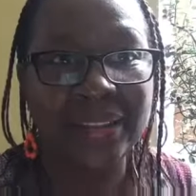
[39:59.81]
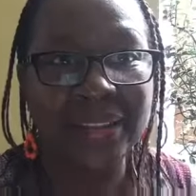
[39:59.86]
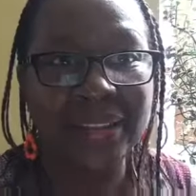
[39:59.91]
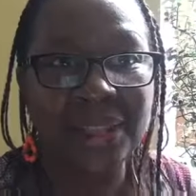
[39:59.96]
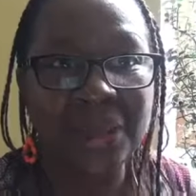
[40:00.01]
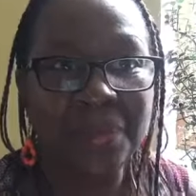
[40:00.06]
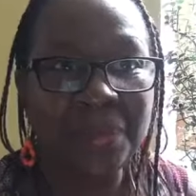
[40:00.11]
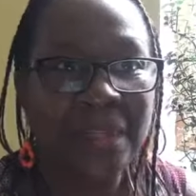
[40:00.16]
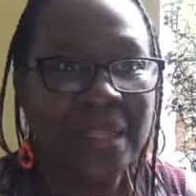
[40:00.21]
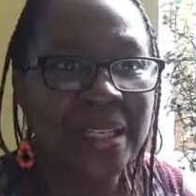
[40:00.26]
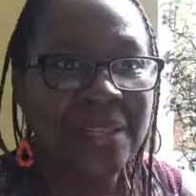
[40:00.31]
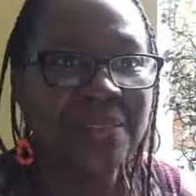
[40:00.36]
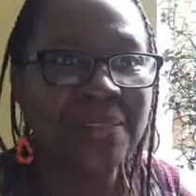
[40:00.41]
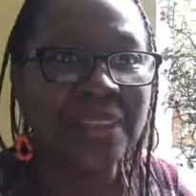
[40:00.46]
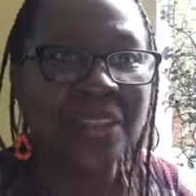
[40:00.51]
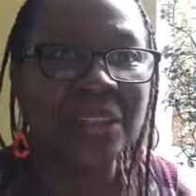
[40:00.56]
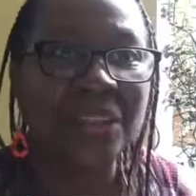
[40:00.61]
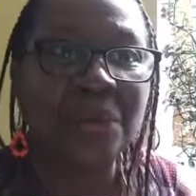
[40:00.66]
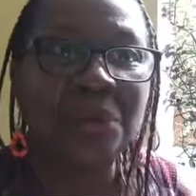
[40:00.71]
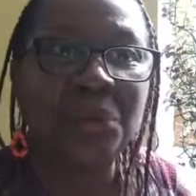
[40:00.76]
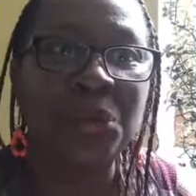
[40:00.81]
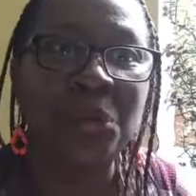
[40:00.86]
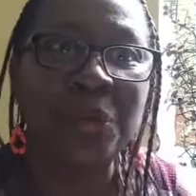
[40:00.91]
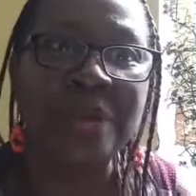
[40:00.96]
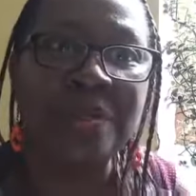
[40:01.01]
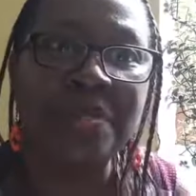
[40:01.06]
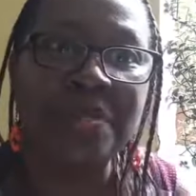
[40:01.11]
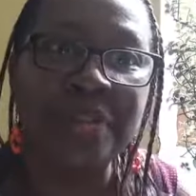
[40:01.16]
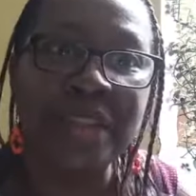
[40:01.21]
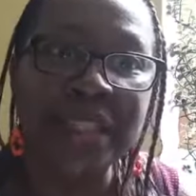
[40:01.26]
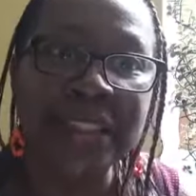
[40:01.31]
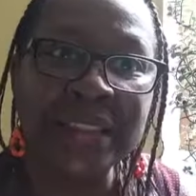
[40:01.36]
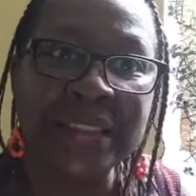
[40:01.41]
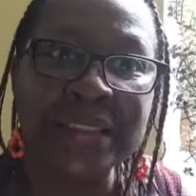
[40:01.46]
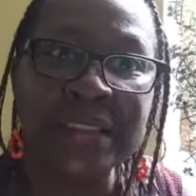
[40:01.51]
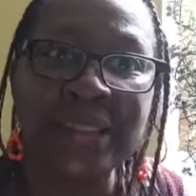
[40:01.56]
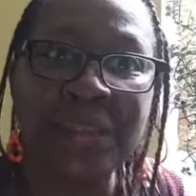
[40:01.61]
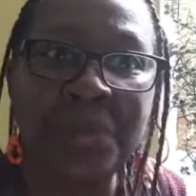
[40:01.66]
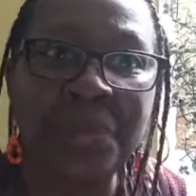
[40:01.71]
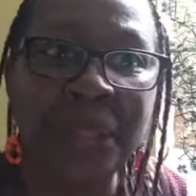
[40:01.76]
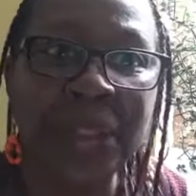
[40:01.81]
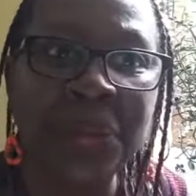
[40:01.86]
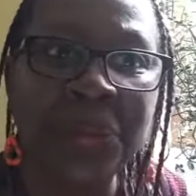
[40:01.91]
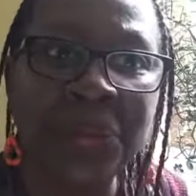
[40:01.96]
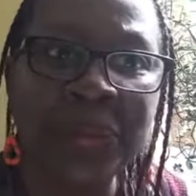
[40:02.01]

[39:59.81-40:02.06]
Stop living, stop doing things, and somebody